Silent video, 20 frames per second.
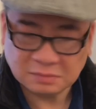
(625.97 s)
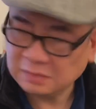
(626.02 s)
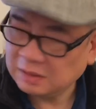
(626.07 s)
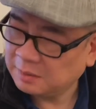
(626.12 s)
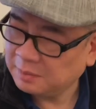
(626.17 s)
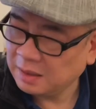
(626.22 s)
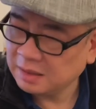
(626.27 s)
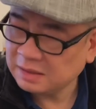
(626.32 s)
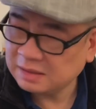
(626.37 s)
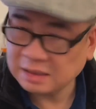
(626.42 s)

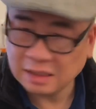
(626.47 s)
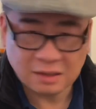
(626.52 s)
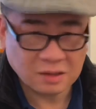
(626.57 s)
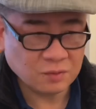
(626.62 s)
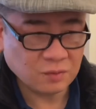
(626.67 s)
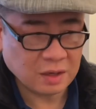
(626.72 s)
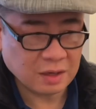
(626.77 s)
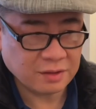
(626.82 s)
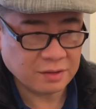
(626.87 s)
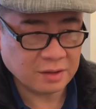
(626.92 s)
Am I saying the
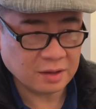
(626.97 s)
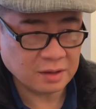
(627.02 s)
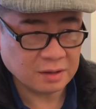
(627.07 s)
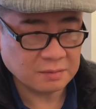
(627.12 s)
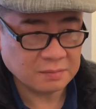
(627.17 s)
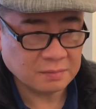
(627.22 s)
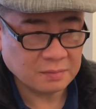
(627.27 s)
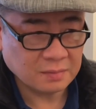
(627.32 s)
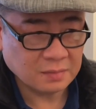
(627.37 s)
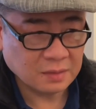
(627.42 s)
right thing?
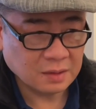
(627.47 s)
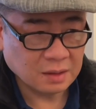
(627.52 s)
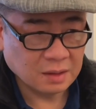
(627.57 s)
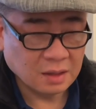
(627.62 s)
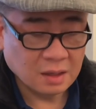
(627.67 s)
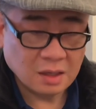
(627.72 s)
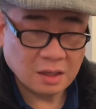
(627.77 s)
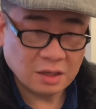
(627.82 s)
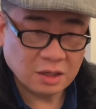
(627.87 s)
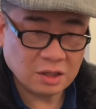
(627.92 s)

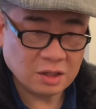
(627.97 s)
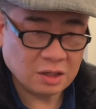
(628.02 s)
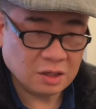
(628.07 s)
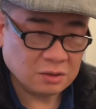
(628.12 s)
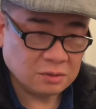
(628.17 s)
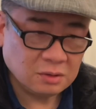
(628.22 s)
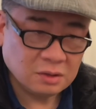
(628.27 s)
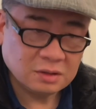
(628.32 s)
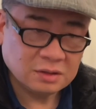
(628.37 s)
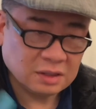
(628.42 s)

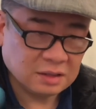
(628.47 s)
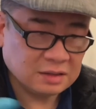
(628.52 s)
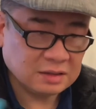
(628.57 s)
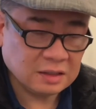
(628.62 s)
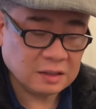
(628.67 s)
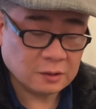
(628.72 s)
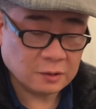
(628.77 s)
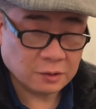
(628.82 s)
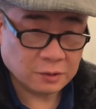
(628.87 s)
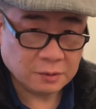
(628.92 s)
The
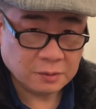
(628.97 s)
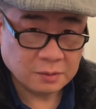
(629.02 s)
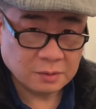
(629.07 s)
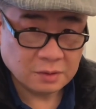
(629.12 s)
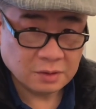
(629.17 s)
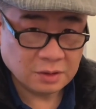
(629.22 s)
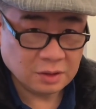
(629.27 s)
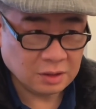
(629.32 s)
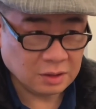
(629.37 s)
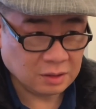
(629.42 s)
dealer,
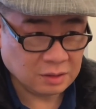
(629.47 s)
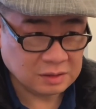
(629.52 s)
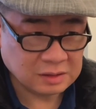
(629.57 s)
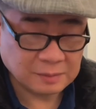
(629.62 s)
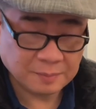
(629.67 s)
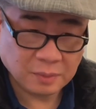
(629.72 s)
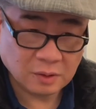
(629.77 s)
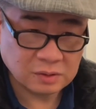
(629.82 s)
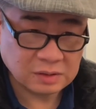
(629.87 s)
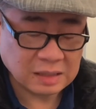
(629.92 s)

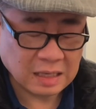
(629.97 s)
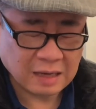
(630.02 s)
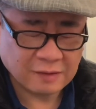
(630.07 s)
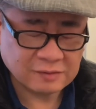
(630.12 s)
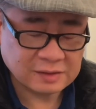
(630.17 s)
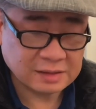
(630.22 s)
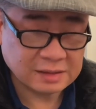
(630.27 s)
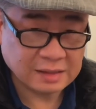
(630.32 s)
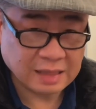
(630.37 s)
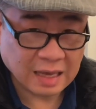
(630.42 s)
supposed to have
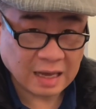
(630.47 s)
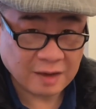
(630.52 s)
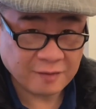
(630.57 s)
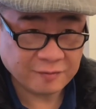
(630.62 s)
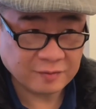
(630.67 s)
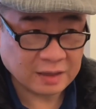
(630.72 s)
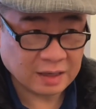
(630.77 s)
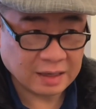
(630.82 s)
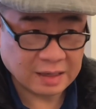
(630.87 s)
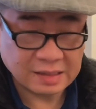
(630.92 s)
staff
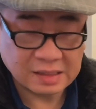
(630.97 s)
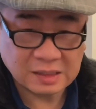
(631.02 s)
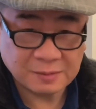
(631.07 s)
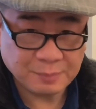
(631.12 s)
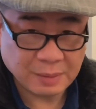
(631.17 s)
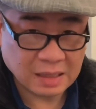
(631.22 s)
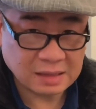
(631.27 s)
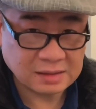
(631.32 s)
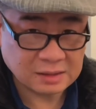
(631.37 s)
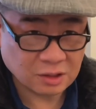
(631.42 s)
that
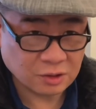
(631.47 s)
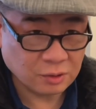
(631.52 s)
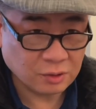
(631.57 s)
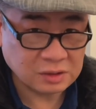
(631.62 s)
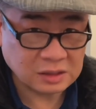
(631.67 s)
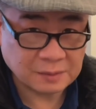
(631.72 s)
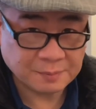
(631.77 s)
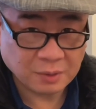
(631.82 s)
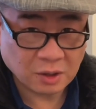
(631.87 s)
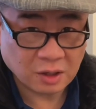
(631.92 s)
inspects the
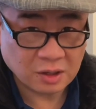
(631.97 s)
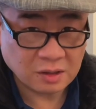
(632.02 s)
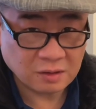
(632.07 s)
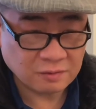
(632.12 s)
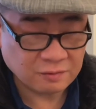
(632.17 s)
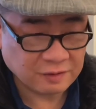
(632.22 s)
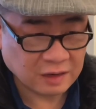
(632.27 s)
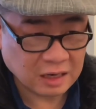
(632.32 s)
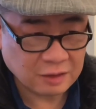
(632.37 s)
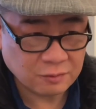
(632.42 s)
goods upon
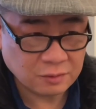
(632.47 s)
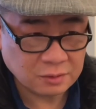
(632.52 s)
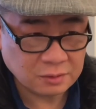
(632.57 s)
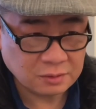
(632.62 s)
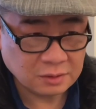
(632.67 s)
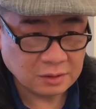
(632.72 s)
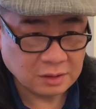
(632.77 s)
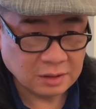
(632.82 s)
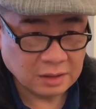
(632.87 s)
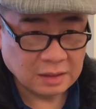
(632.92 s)
arrival,
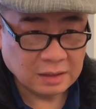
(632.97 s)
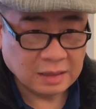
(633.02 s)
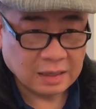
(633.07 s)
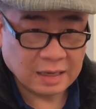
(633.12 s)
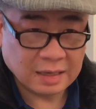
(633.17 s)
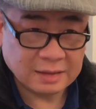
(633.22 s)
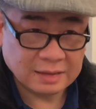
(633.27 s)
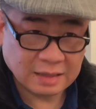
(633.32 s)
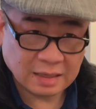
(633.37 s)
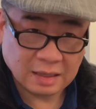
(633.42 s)

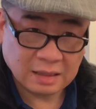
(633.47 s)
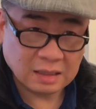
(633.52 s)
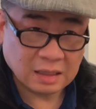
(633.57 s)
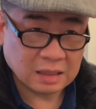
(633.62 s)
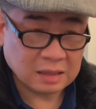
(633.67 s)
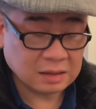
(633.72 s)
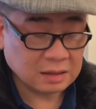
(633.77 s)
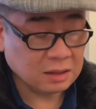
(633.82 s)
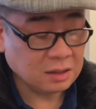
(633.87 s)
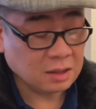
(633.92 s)
and then,
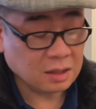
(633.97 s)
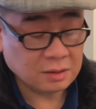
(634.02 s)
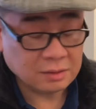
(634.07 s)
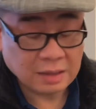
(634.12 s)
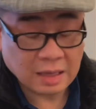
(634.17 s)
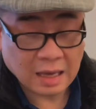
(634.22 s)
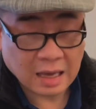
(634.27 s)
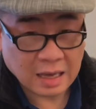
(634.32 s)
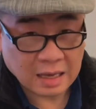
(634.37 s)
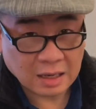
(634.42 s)
they
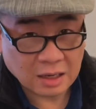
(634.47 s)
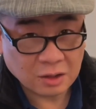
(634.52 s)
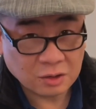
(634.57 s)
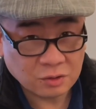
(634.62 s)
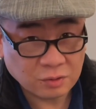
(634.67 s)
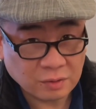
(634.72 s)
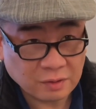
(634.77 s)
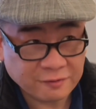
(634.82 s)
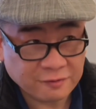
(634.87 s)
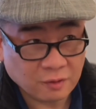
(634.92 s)
hang on
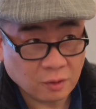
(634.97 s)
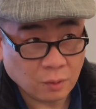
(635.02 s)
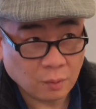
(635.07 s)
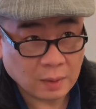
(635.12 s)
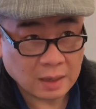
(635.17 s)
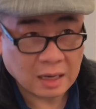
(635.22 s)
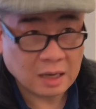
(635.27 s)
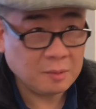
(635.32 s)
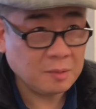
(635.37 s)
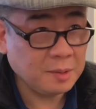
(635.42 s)
to it for a
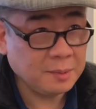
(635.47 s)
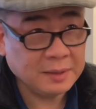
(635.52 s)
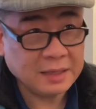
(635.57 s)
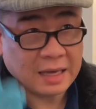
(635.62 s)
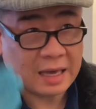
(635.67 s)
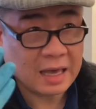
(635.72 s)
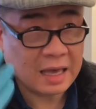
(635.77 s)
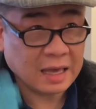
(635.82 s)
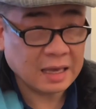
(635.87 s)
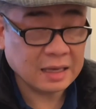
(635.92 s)
while. Maybe they
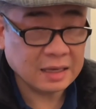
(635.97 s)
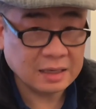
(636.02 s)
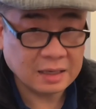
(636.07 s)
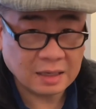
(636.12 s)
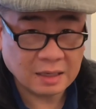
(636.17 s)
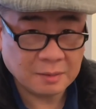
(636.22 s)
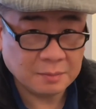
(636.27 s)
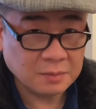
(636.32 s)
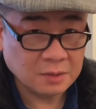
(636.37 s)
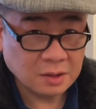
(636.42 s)
hang it
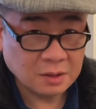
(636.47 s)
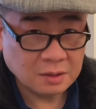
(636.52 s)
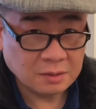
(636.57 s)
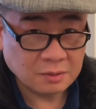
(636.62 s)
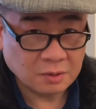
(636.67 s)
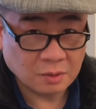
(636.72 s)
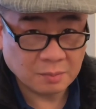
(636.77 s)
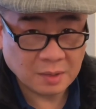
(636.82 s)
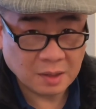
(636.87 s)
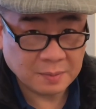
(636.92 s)
up,
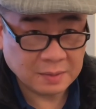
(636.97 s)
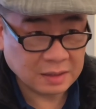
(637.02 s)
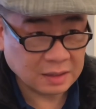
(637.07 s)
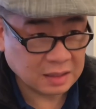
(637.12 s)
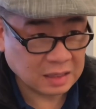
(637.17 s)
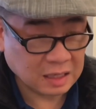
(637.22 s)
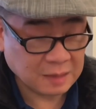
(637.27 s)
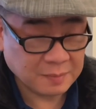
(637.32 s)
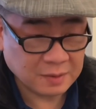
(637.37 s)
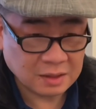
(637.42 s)
or maybe they
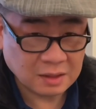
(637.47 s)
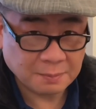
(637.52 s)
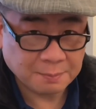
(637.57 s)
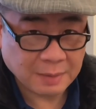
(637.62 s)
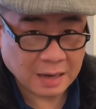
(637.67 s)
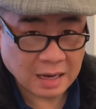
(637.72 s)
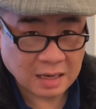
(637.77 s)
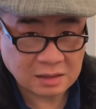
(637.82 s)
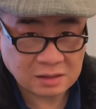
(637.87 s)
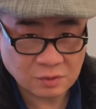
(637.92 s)
keep it in a
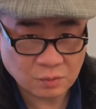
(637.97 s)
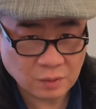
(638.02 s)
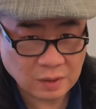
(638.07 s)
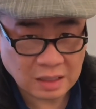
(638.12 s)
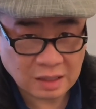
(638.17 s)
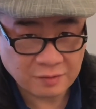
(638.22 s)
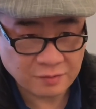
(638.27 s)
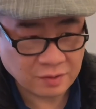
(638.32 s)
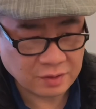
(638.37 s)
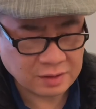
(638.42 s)
box or
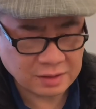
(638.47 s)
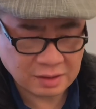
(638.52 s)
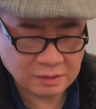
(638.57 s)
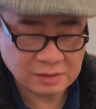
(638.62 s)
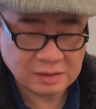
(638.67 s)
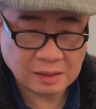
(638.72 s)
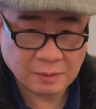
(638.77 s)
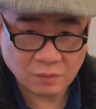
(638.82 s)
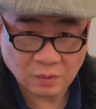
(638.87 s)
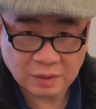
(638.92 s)
whatever until
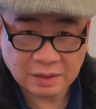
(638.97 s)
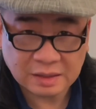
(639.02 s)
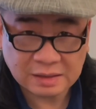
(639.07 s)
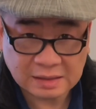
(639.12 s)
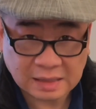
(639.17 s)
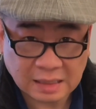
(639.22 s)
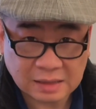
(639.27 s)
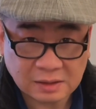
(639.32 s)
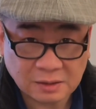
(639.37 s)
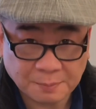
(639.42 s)
someone
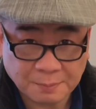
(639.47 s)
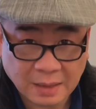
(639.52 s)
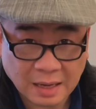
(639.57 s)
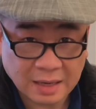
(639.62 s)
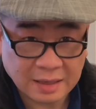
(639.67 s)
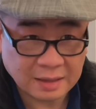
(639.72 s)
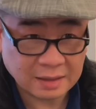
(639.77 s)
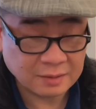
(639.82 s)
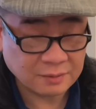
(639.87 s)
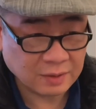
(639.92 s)
decides to buy
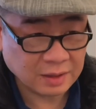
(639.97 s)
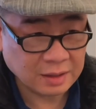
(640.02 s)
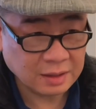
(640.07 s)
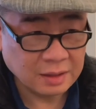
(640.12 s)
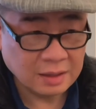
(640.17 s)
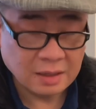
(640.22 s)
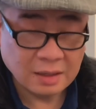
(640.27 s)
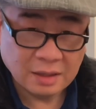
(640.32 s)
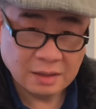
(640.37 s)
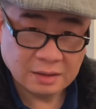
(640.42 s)
it, right?
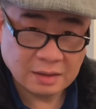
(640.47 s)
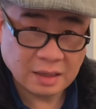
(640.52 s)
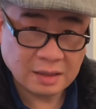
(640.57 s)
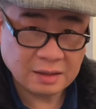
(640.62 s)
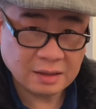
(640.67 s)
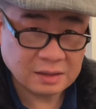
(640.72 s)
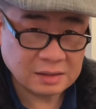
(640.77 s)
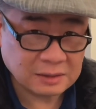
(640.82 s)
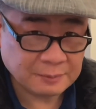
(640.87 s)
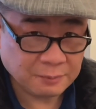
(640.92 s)
Then
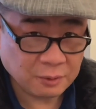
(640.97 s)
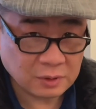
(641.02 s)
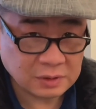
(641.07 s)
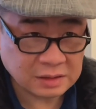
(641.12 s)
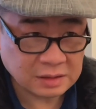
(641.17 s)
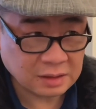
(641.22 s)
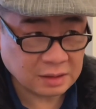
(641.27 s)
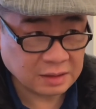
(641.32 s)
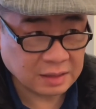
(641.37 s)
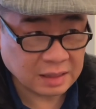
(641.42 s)
there's a
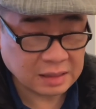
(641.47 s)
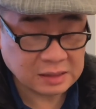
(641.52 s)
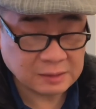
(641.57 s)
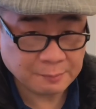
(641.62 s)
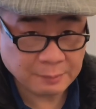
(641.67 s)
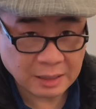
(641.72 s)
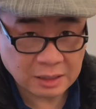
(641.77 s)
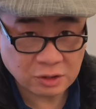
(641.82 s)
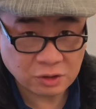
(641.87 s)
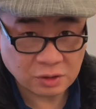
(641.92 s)
person that takes
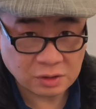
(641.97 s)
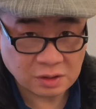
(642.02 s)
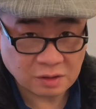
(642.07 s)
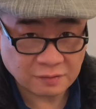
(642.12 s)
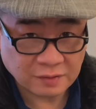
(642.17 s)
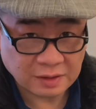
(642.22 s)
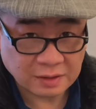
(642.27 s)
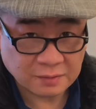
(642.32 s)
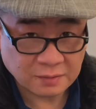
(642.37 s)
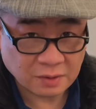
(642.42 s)
pictures of
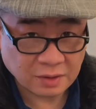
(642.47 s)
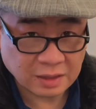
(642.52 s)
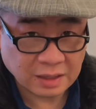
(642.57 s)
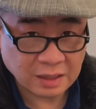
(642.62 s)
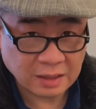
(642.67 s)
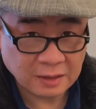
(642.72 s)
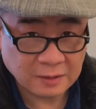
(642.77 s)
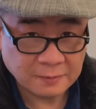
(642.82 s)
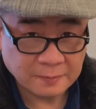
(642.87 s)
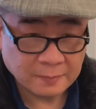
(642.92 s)
it,
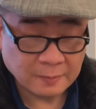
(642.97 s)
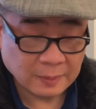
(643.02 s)
okay?